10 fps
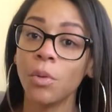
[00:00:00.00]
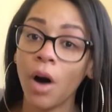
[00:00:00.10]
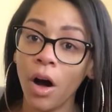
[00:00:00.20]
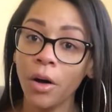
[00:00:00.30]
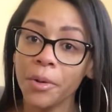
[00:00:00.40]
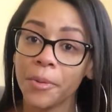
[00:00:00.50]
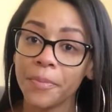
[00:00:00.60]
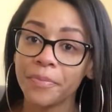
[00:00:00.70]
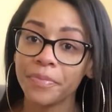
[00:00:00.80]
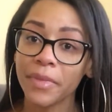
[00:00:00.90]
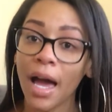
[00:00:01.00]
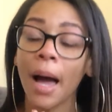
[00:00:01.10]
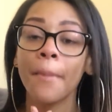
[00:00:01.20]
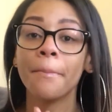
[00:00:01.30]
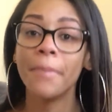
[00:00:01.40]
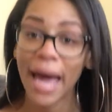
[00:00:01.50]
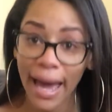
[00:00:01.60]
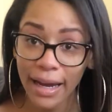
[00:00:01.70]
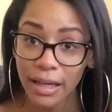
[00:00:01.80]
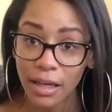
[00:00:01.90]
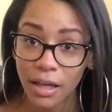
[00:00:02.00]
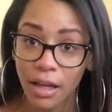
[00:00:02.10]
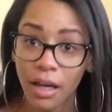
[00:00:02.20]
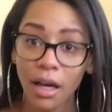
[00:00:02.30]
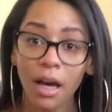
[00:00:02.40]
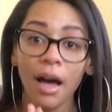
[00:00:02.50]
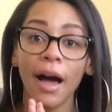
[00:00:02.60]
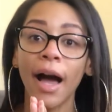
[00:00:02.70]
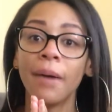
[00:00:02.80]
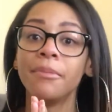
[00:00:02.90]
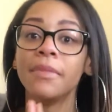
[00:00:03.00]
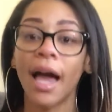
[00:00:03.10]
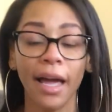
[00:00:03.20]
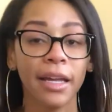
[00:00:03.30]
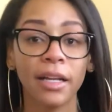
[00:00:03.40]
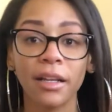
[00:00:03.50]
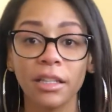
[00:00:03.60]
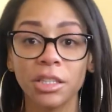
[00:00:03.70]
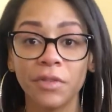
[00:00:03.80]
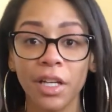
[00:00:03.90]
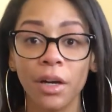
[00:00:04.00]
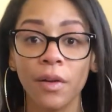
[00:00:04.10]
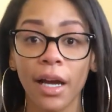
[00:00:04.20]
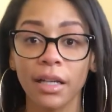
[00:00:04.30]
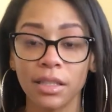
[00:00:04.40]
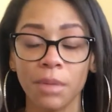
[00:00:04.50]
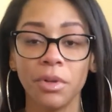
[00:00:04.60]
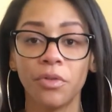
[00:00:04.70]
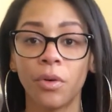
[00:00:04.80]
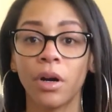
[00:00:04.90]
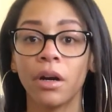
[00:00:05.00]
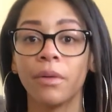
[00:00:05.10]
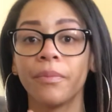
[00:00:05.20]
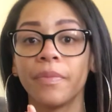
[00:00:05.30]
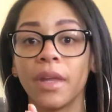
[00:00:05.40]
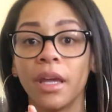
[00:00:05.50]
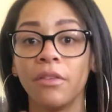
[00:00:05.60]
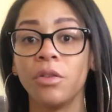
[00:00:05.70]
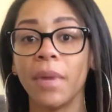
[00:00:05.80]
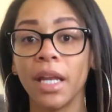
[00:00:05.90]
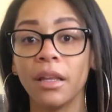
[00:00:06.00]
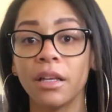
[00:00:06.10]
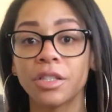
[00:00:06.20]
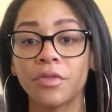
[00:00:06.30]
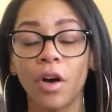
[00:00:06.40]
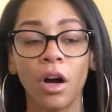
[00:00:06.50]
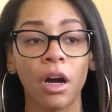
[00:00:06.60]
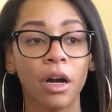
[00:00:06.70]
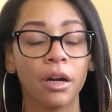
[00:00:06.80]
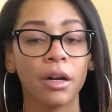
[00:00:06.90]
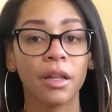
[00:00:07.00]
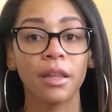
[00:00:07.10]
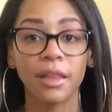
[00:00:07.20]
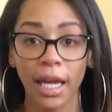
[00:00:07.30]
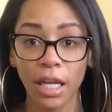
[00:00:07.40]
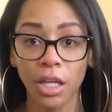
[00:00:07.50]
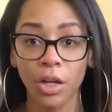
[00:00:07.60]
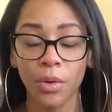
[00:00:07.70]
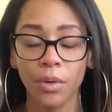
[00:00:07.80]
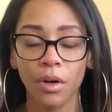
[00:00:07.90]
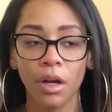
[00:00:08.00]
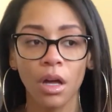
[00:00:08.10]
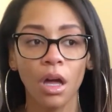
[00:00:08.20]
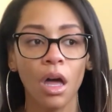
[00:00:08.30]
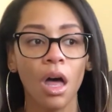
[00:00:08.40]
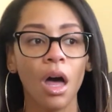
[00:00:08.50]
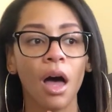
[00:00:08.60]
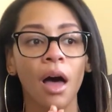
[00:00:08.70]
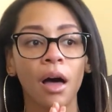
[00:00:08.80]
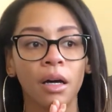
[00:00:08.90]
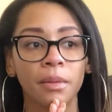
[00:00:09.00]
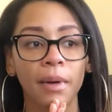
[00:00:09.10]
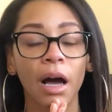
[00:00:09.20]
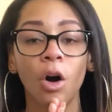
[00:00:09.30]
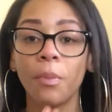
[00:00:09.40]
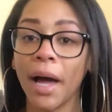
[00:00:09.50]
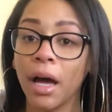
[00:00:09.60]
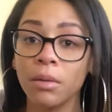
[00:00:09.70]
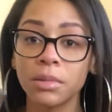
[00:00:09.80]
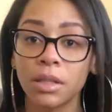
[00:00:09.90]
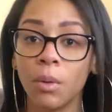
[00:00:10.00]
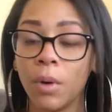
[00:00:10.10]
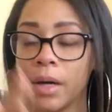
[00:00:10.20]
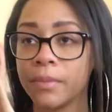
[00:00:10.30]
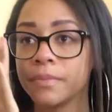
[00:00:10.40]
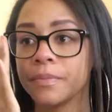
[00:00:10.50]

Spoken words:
you all. I'm back. I'm not editing this video like I said before. If you made it this far, thank you. I hope I helped someone.